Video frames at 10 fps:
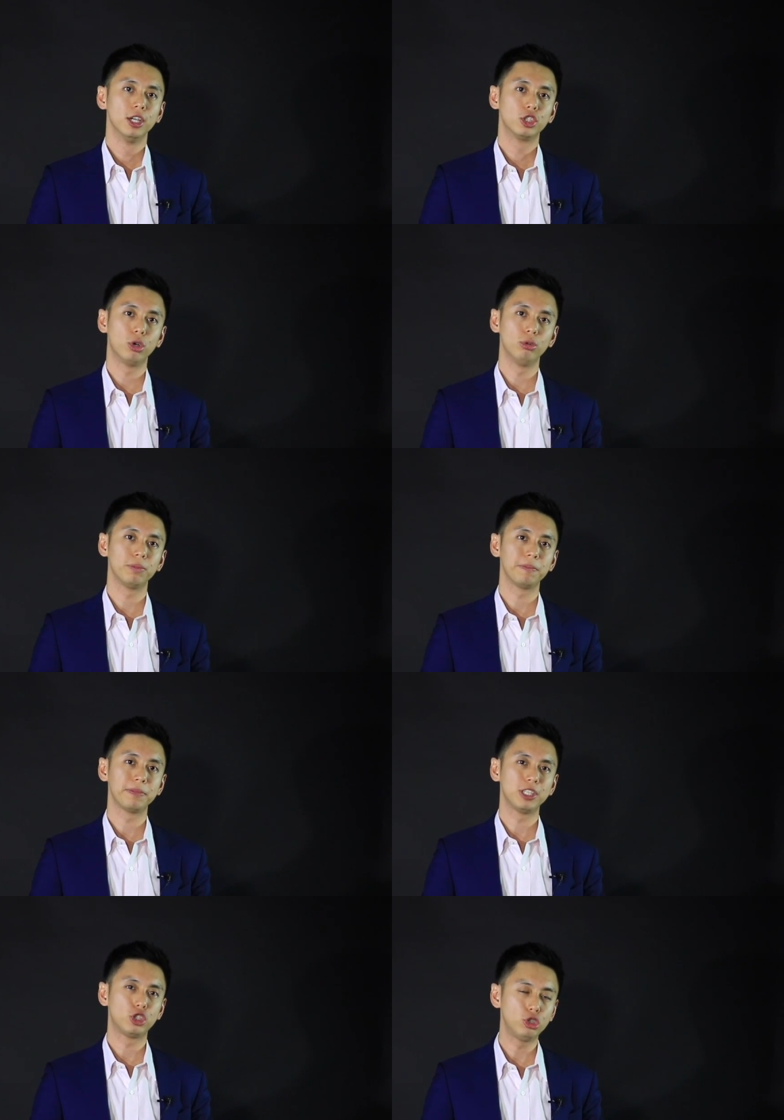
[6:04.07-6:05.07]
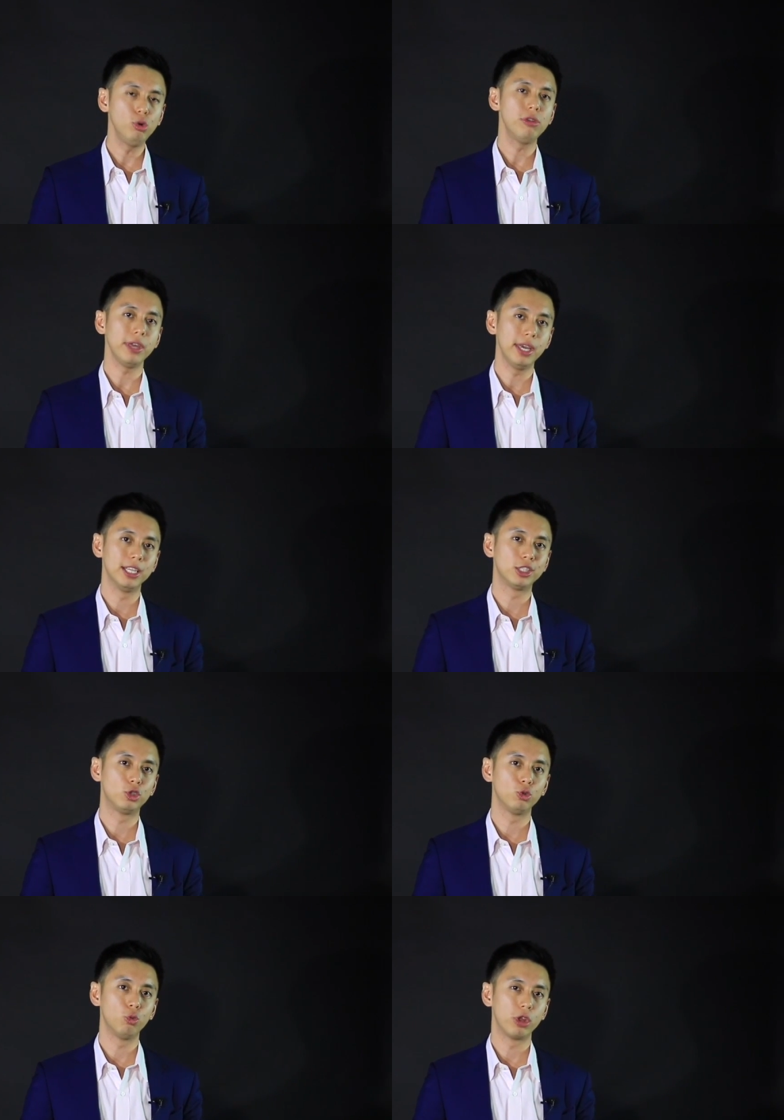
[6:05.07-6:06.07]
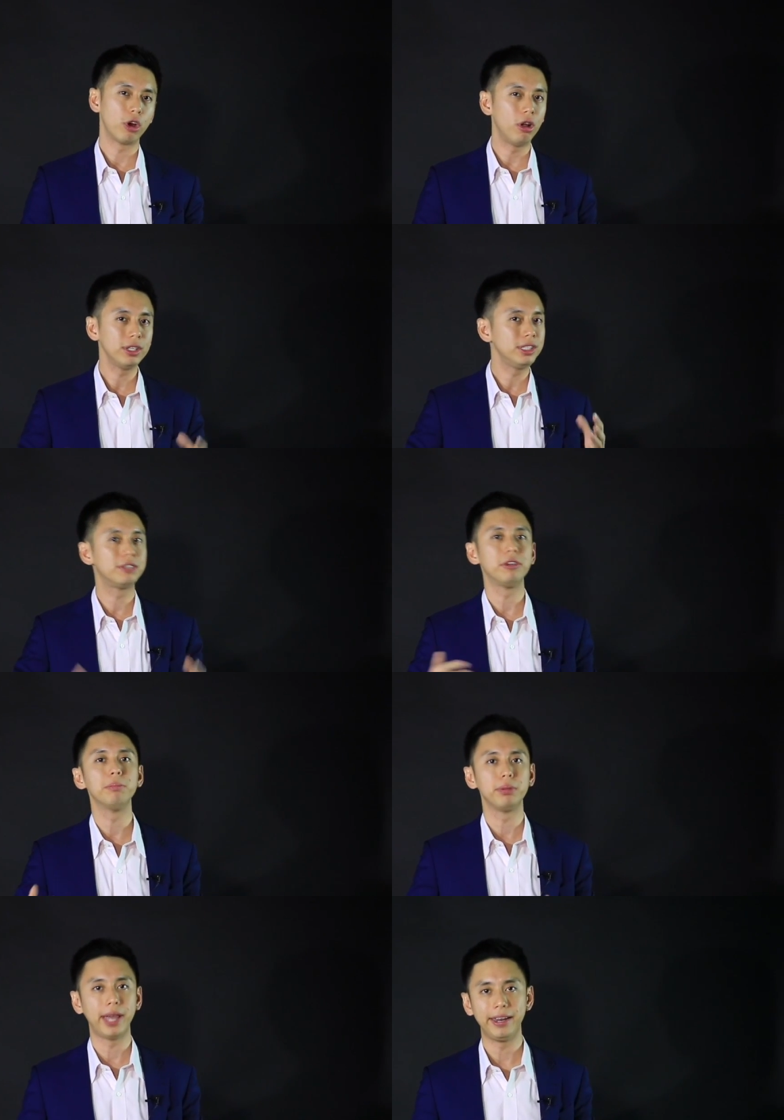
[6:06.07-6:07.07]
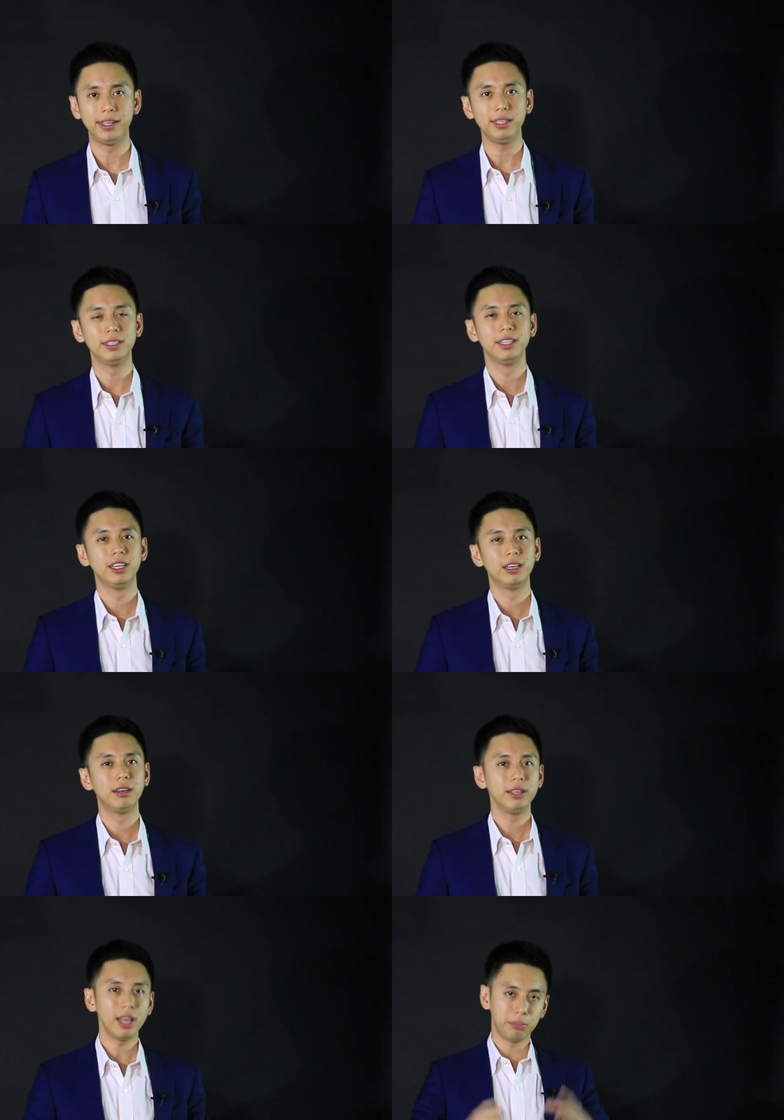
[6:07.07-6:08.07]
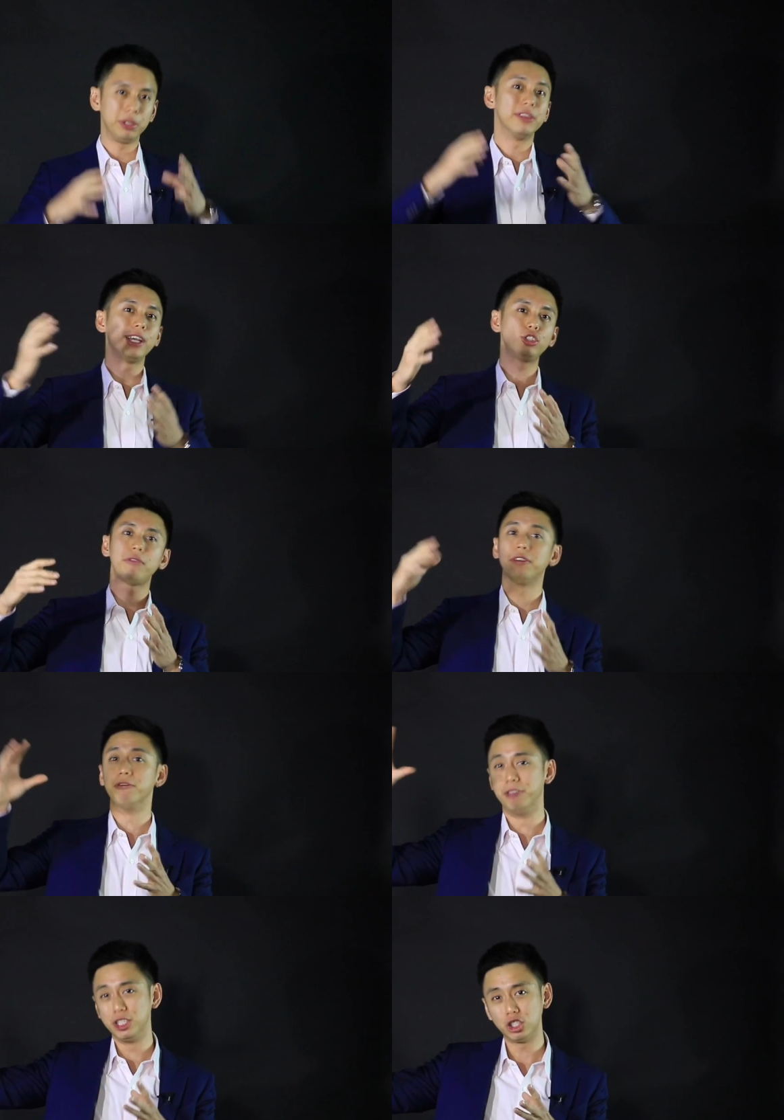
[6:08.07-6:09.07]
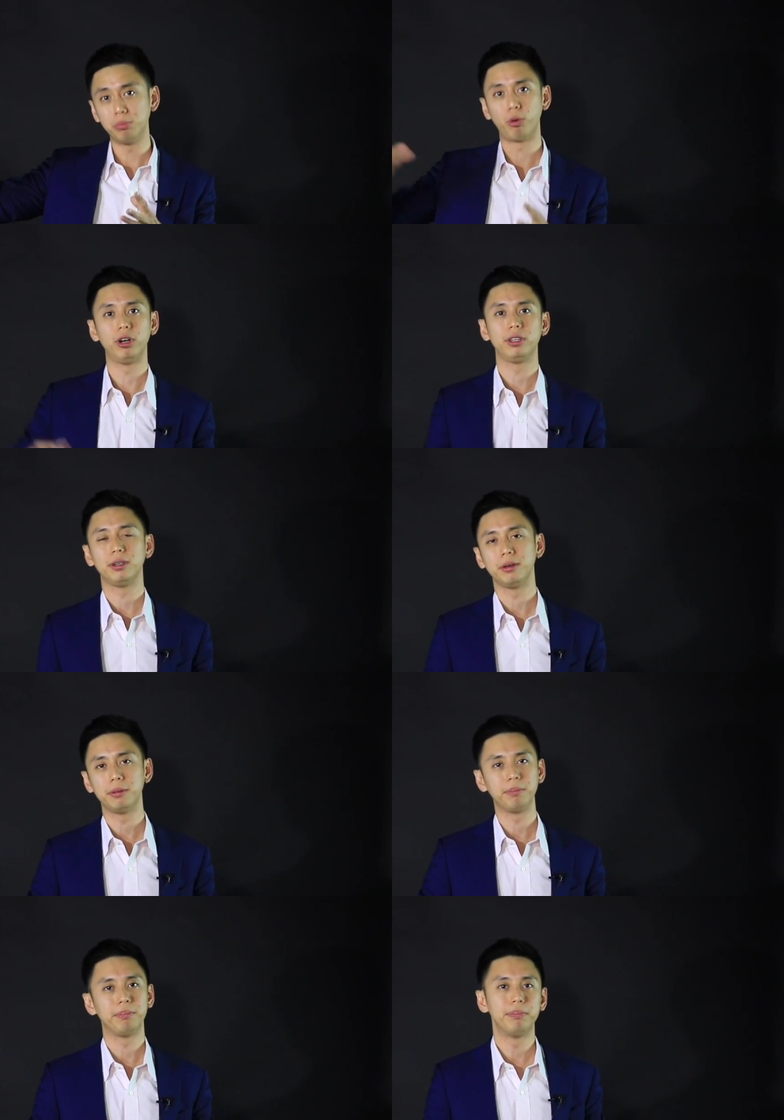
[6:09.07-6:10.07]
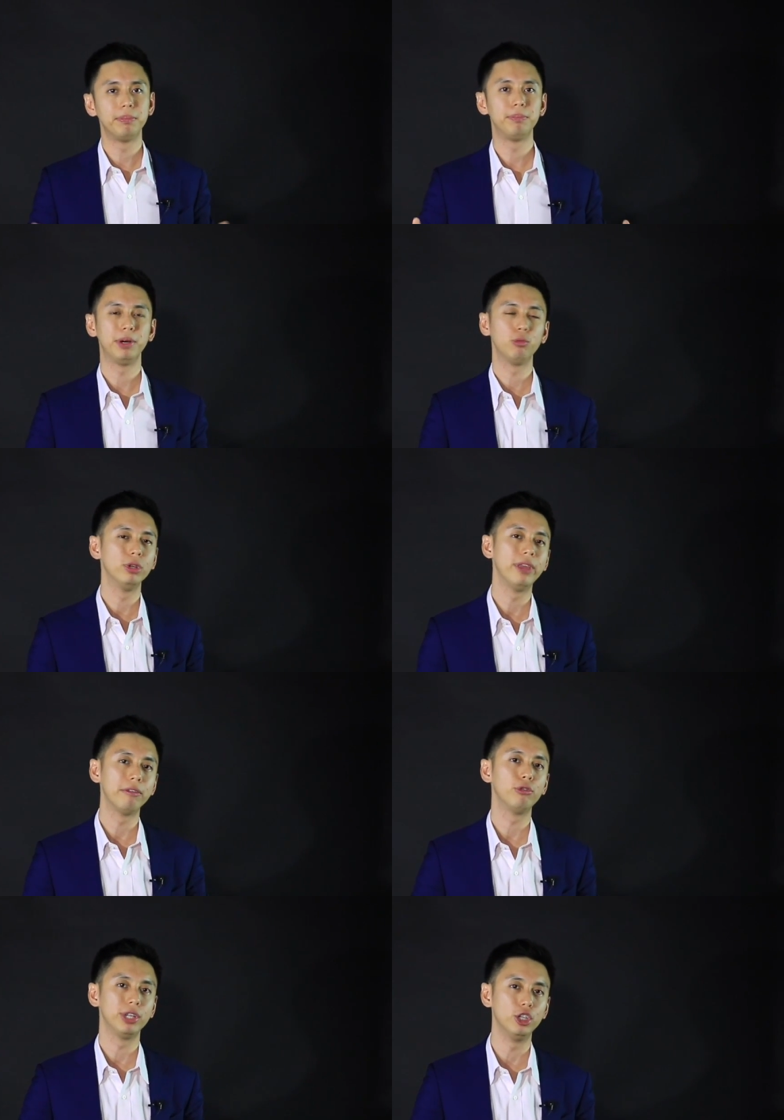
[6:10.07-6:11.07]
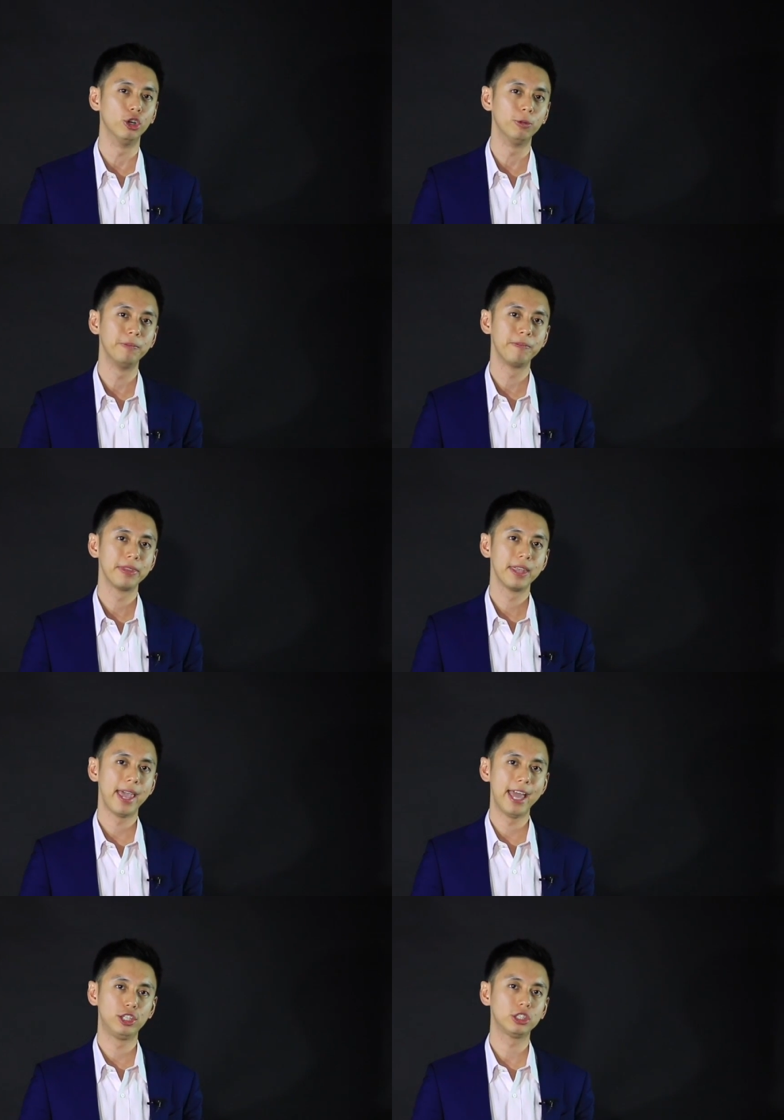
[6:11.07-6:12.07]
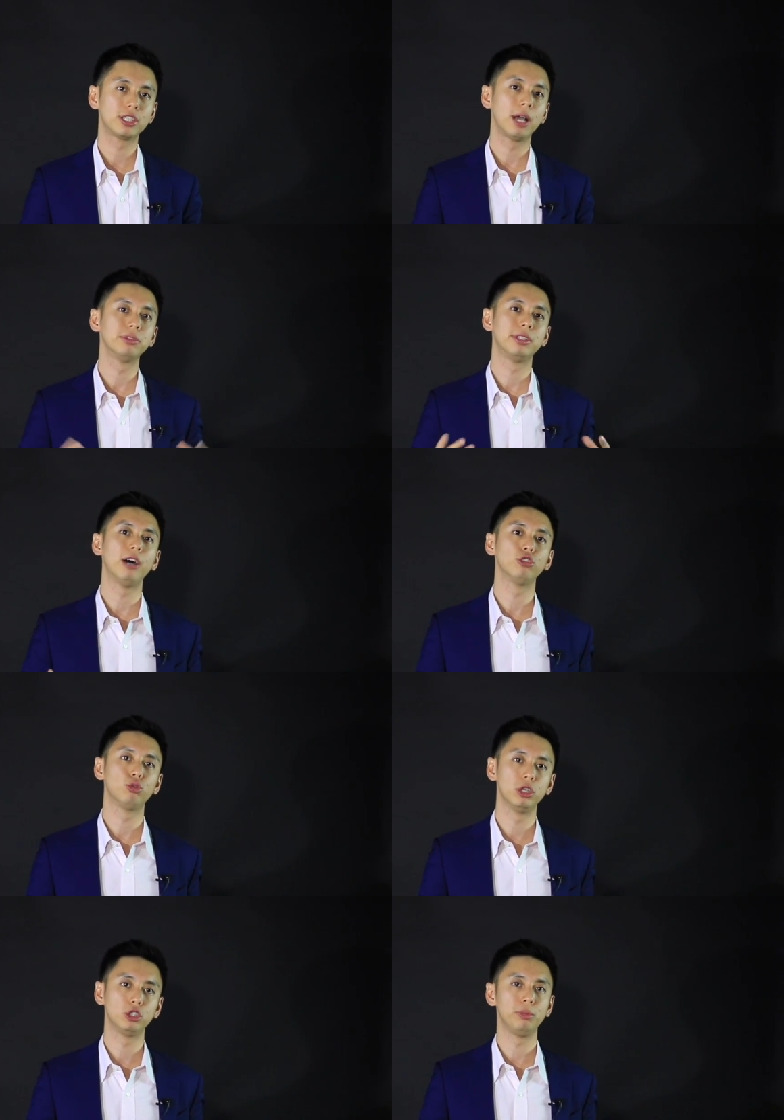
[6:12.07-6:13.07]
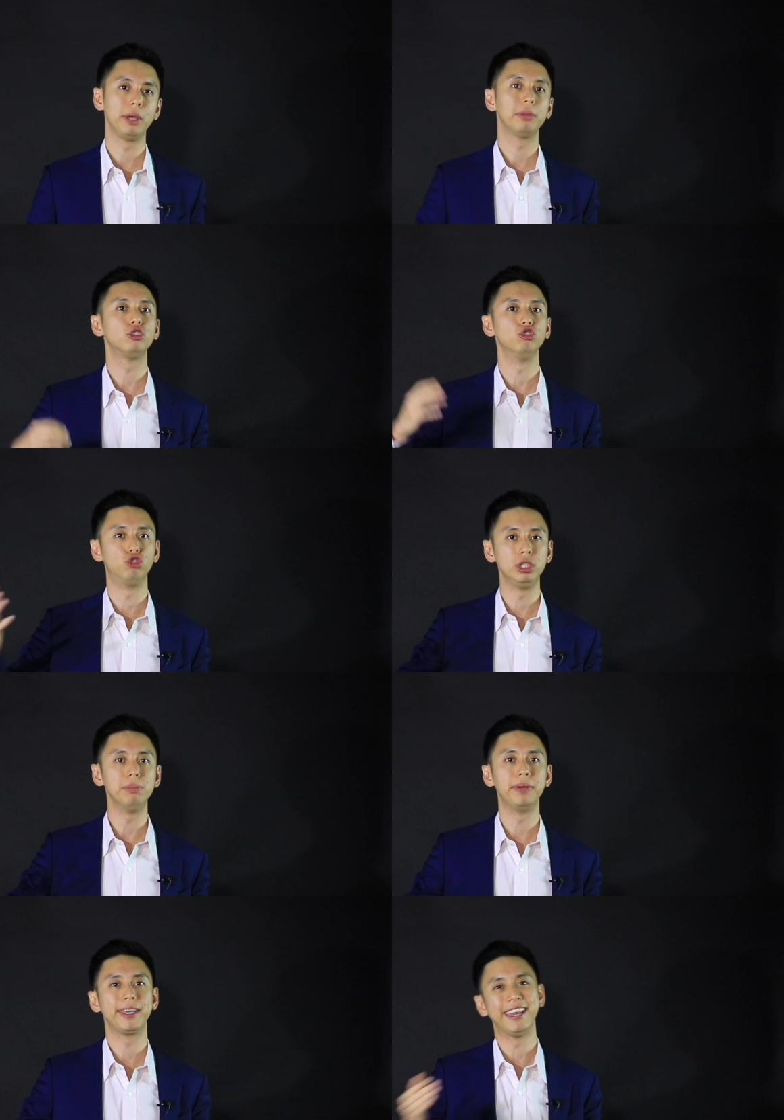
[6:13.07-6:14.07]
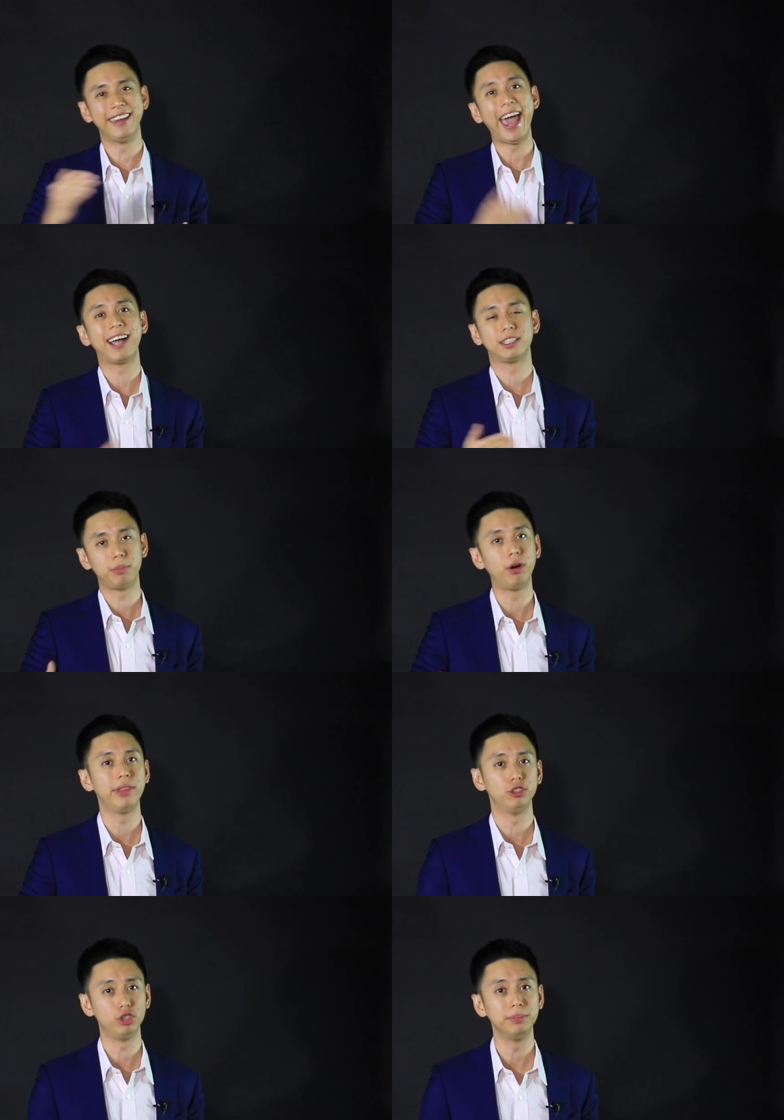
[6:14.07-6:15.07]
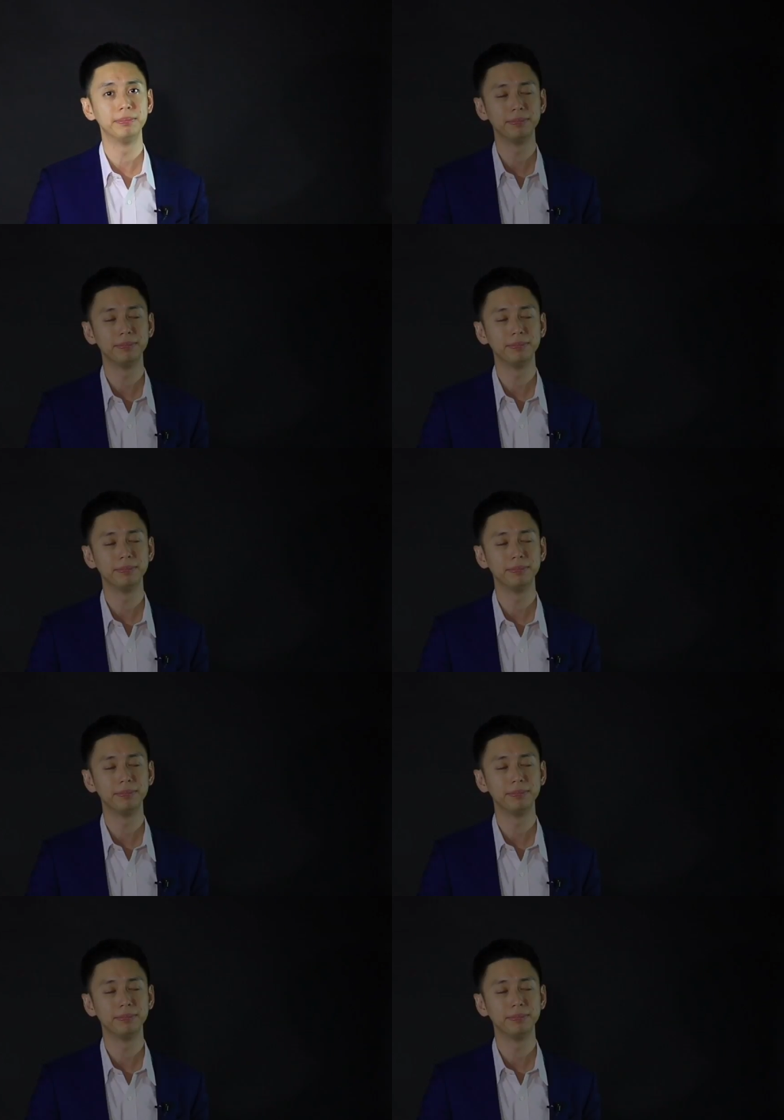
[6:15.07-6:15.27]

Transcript: So the truth is, with all these different planning, yeah, it'll be nice to have a vision board, but we'll never really know. And it just comes down to us to be able to dream big and act upon that dream.